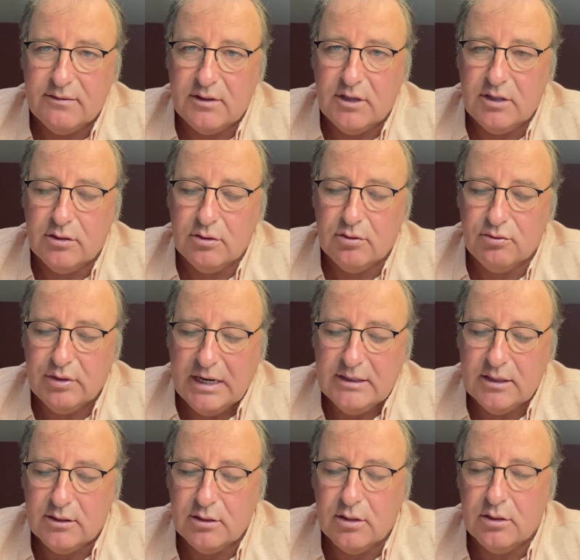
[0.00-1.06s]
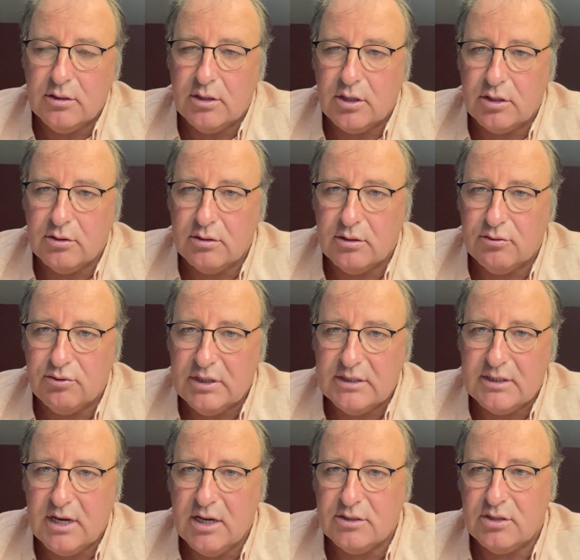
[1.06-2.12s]
and you don't write it down, and you don't
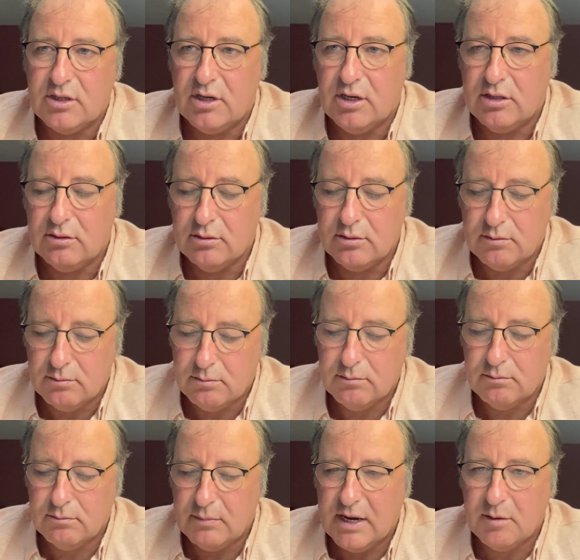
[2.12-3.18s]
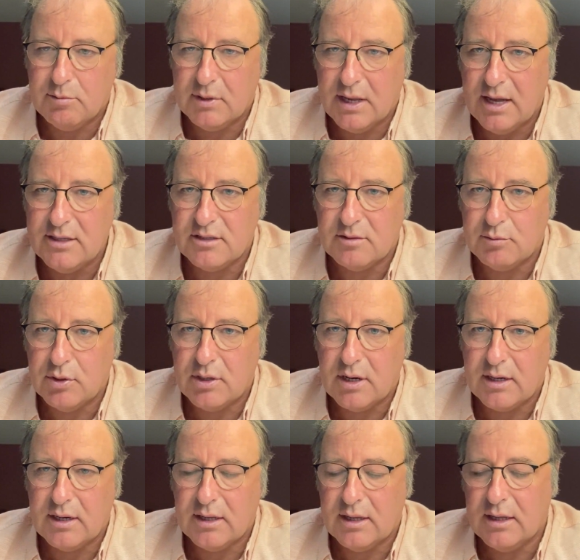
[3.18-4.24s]
research it, and you don't make plans about it
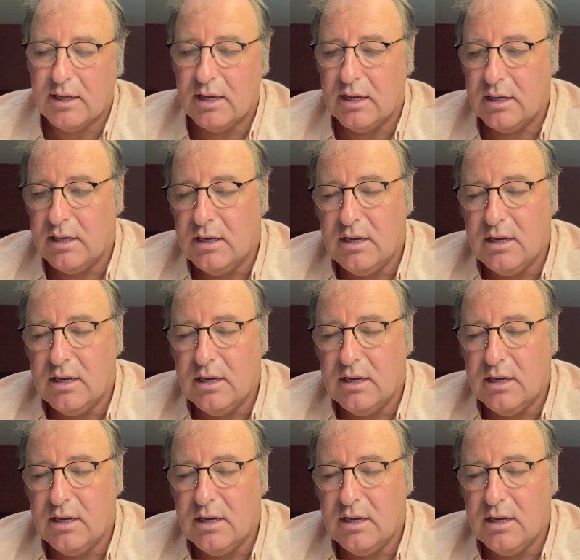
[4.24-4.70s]
or anything like that,